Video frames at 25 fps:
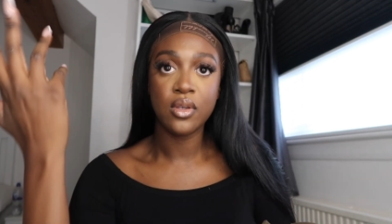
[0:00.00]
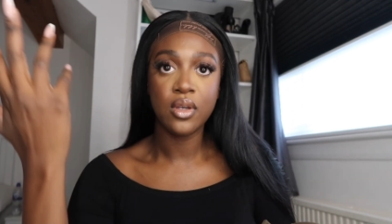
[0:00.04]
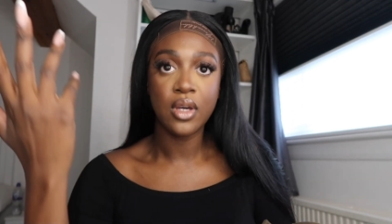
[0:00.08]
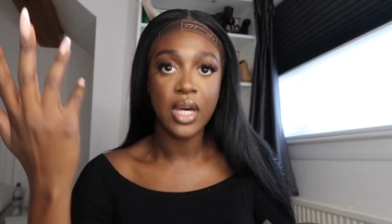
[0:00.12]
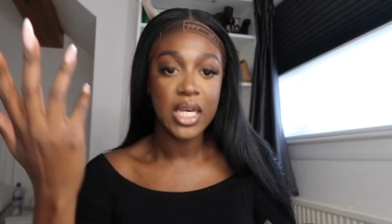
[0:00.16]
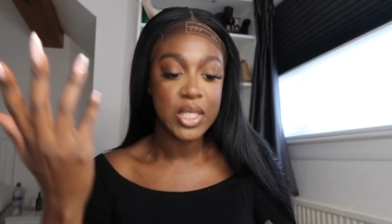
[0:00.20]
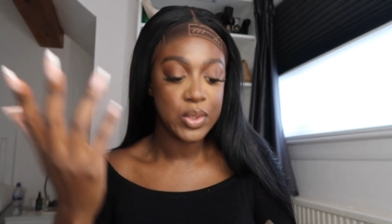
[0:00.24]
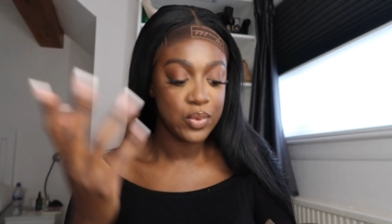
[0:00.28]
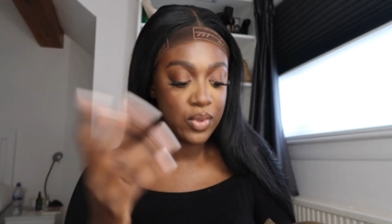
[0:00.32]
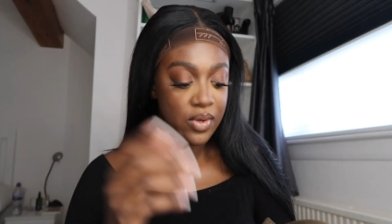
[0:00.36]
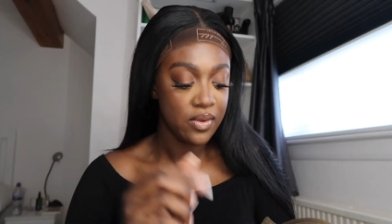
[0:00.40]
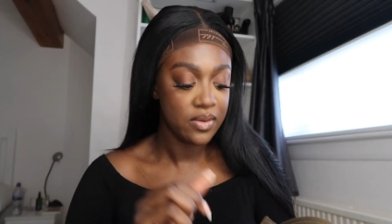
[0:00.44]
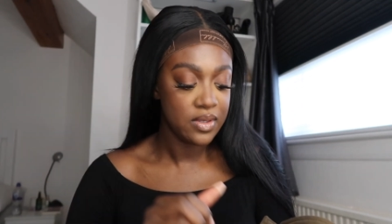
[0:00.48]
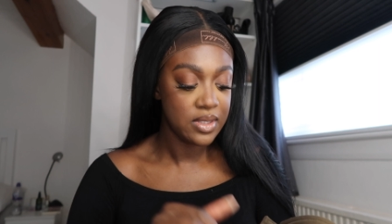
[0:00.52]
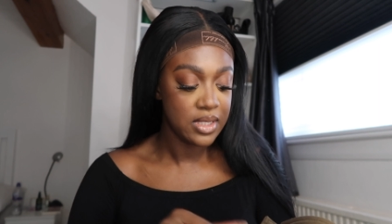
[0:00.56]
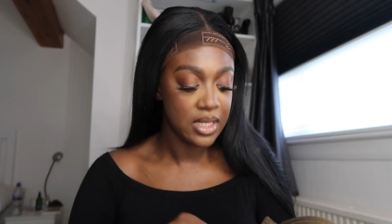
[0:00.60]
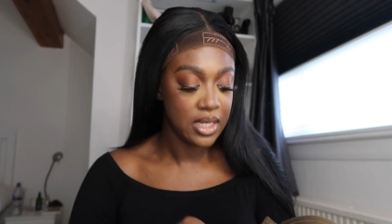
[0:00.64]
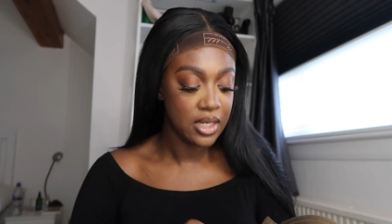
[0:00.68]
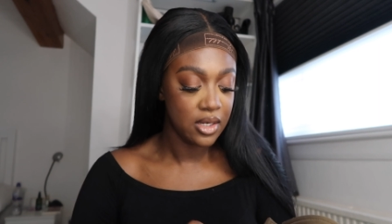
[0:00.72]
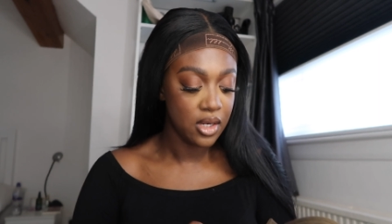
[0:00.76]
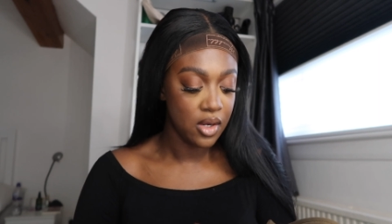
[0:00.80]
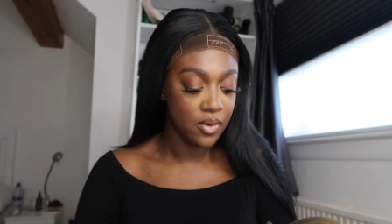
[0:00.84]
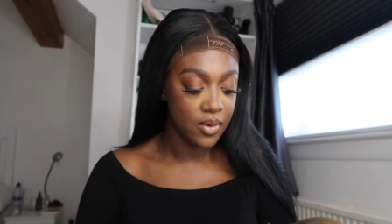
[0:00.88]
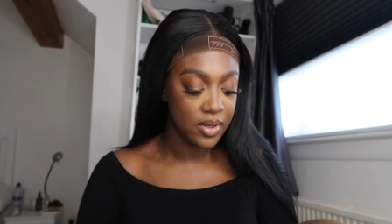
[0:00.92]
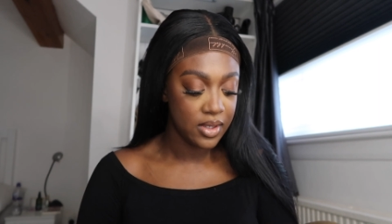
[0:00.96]
you guys would have
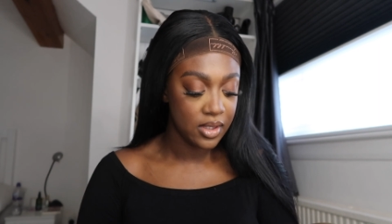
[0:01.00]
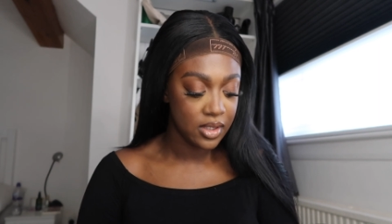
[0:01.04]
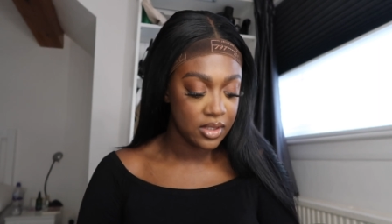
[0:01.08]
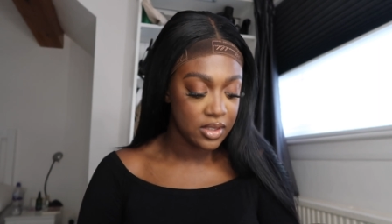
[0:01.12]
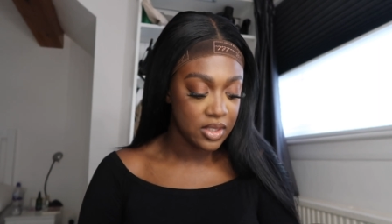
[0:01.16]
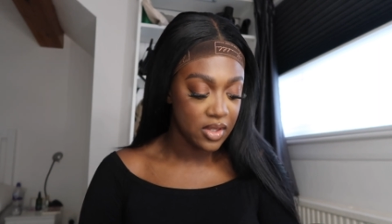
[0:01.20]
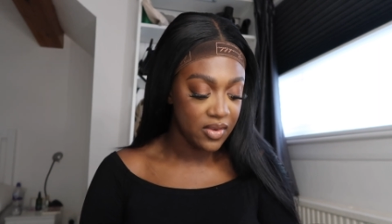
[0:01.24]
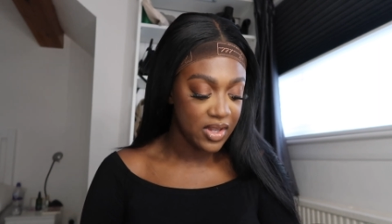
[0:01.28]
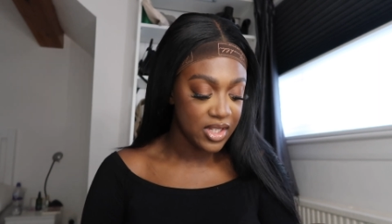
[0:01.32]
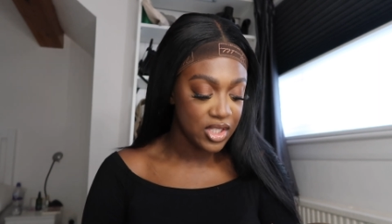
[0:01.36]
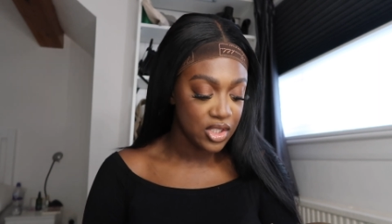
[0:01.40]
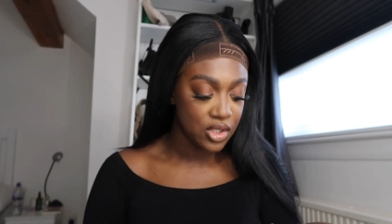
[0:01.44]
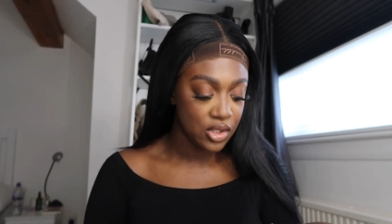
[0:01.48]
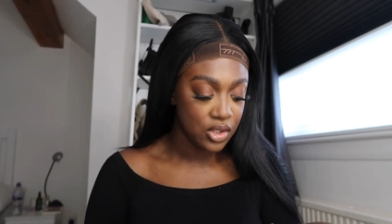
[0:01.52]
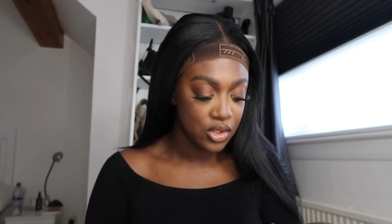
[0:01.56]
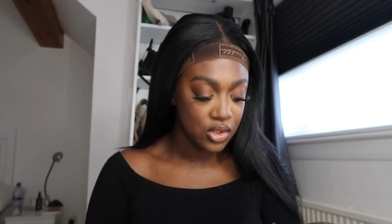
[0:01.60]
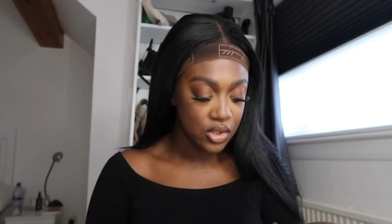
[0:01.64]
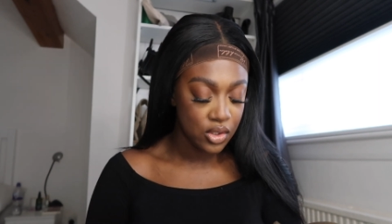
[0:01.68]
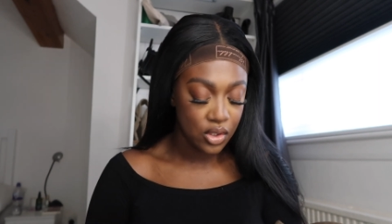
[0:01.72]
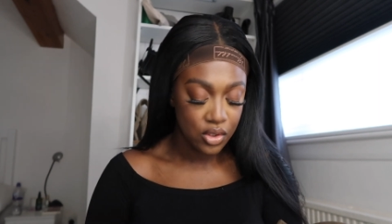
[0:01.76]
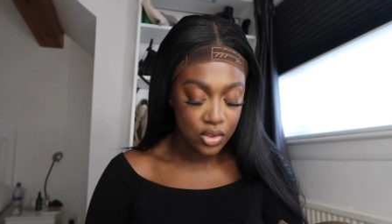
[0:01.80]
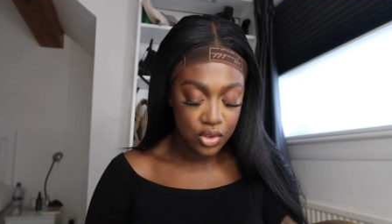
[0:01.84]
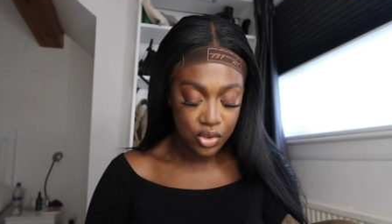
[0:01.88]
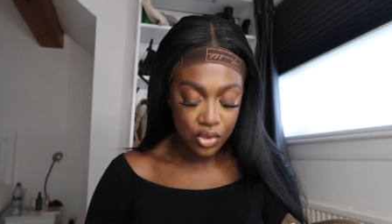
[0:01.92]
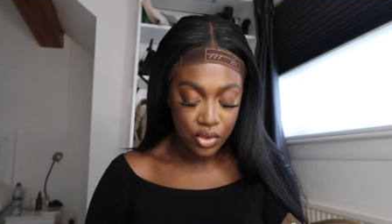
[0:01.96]
seen it already because I've actually
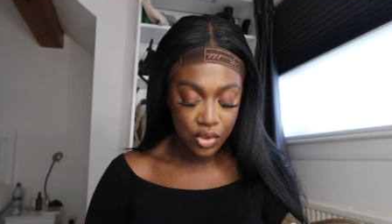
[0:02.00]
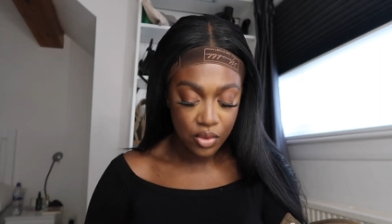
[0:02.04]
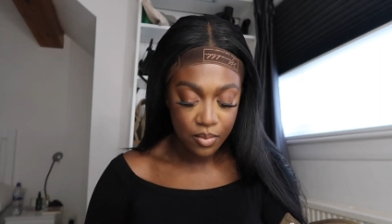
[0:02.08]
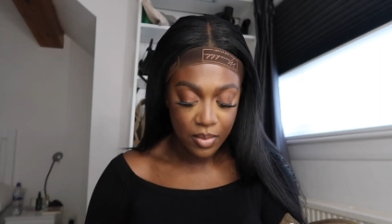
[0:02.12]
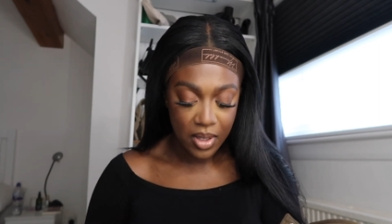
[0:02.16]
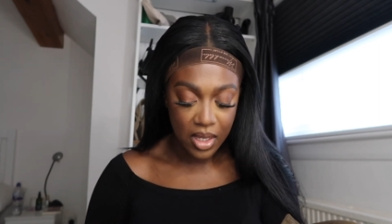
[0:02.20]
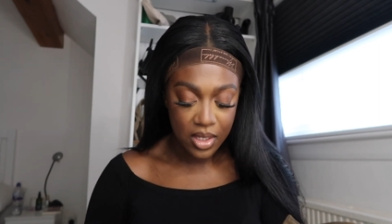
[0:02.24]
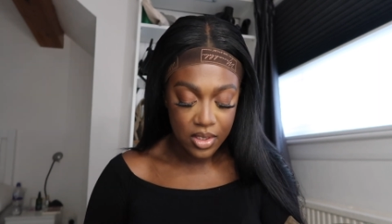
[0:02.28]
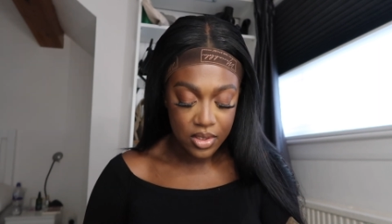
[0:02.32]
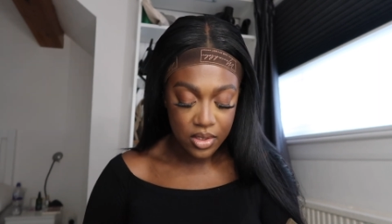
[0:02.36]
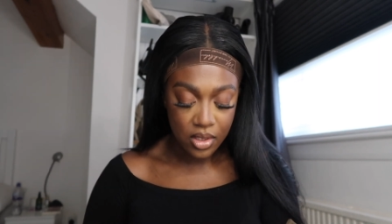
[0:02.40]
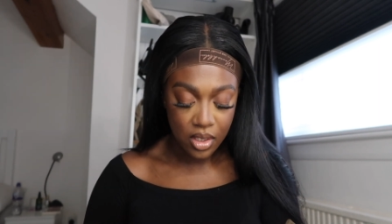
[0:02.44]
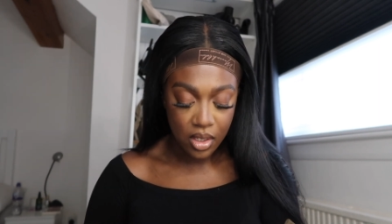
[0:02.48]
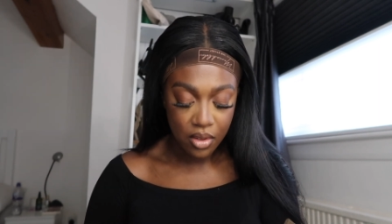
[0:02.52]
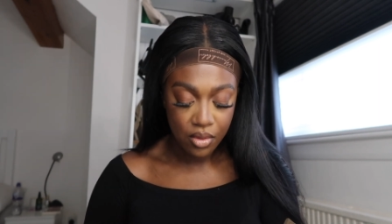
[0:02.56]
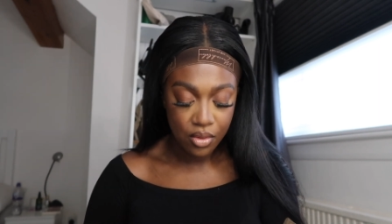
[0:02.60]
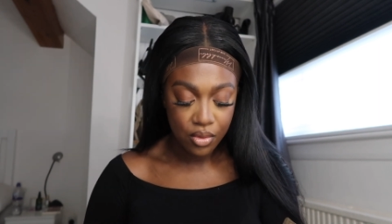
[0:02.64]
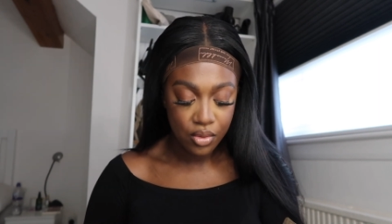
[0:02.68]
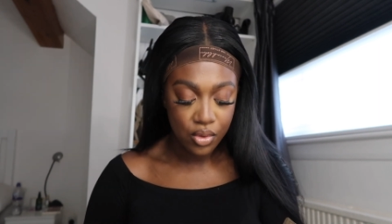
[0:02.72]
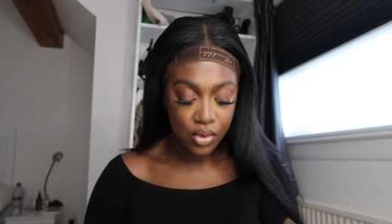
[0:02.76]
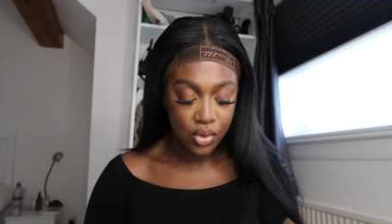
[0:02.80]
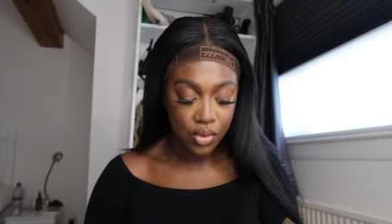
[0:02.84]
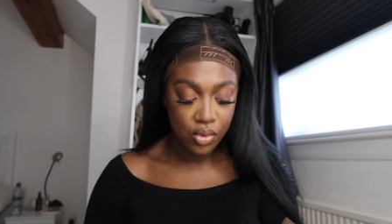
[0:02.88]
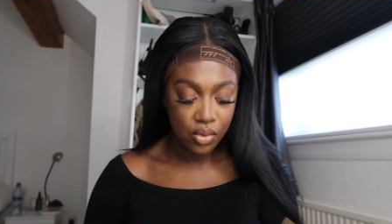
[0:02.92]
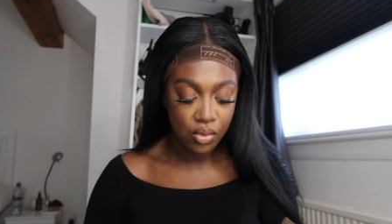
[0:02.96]
showed you my Zara
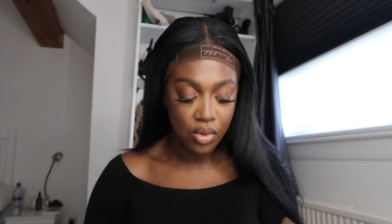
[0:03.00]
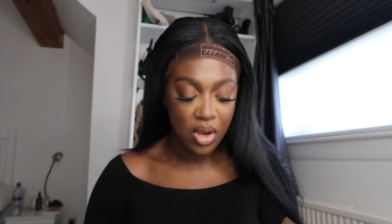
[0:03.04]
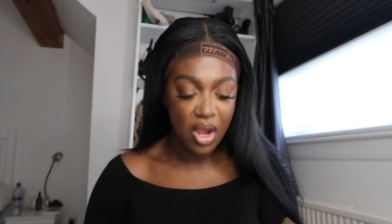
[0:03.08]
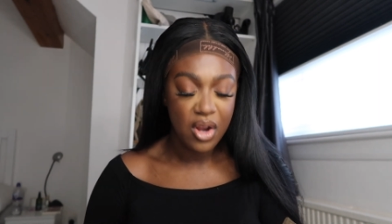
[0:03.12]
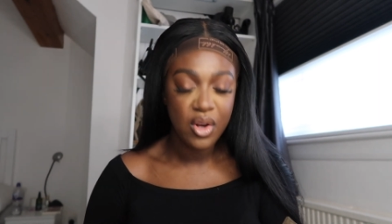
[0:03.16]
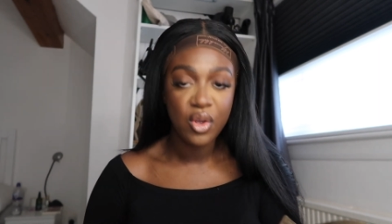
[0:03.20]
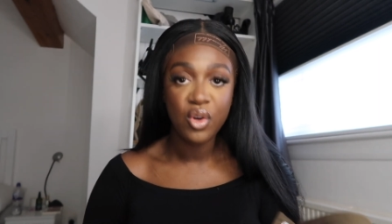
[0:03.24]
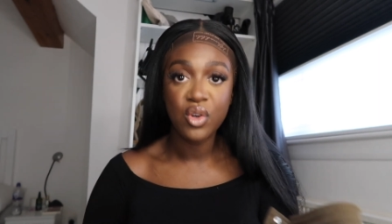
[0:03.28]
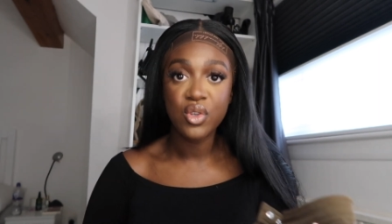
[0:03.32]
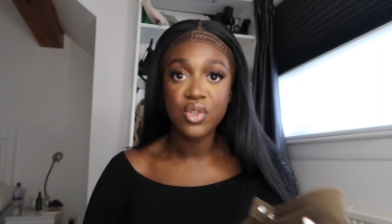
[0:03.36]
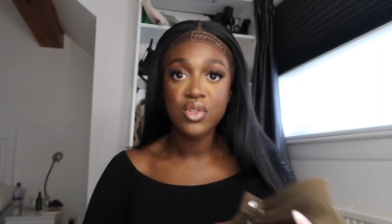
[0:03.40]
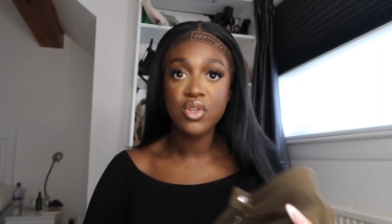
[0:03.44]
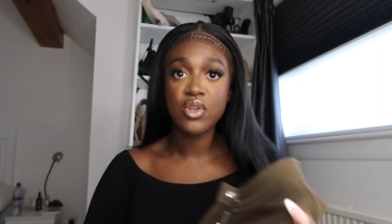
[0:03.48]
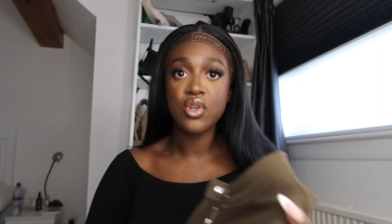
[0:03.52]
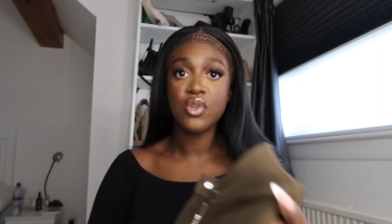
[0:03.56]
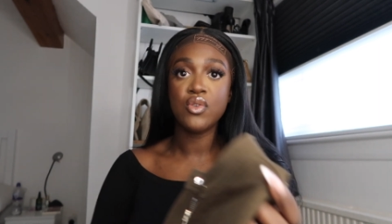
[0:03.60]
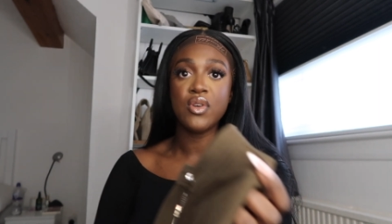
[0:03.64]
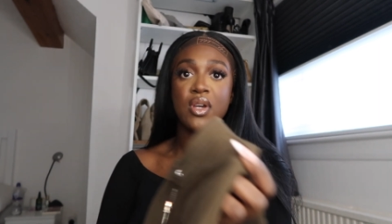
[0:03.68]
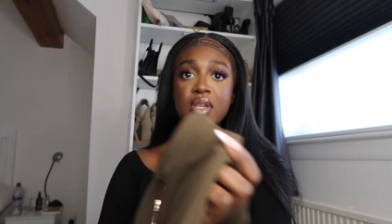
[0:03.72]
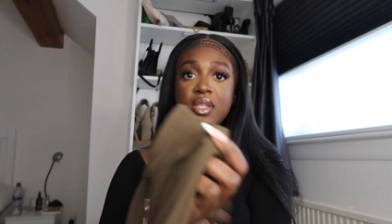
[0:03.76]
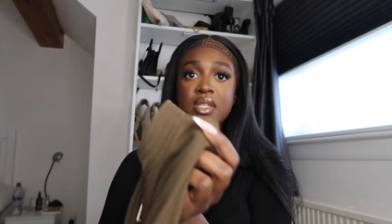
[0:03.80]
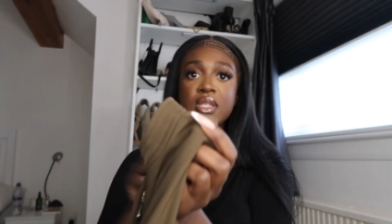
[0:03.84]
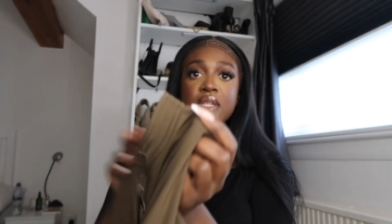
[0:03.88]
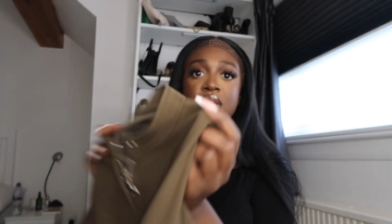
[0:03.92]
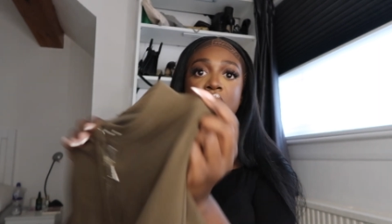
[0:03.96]
haul. I only got two
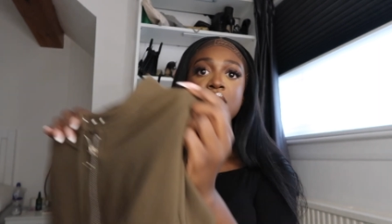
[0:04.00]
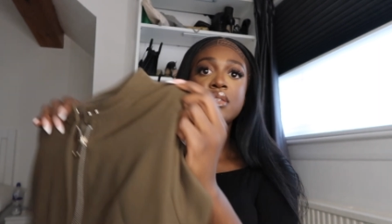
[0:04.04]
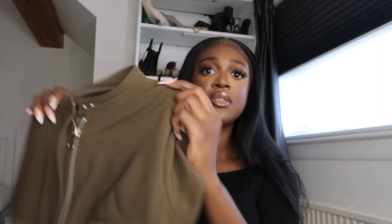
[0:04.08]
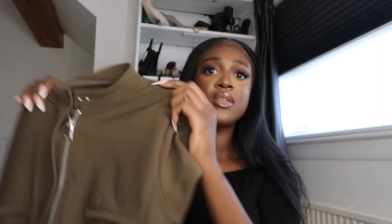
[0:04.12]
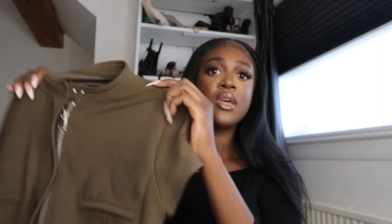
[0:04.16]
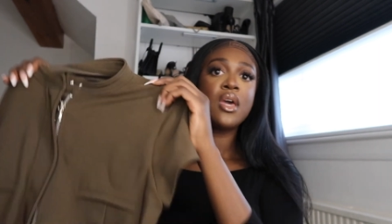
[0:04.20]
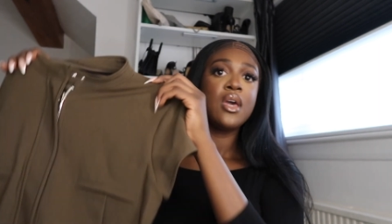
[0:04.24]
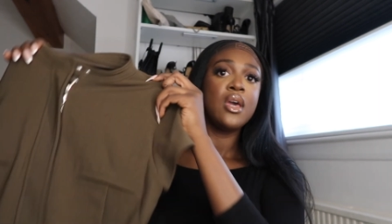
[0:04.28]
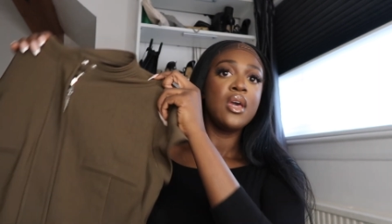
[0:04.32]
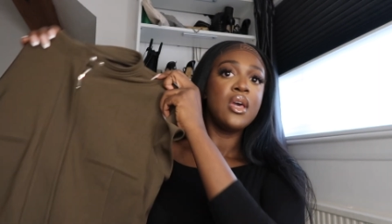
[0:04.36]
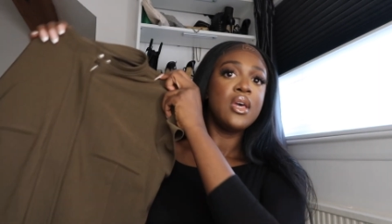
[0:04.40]
dresses.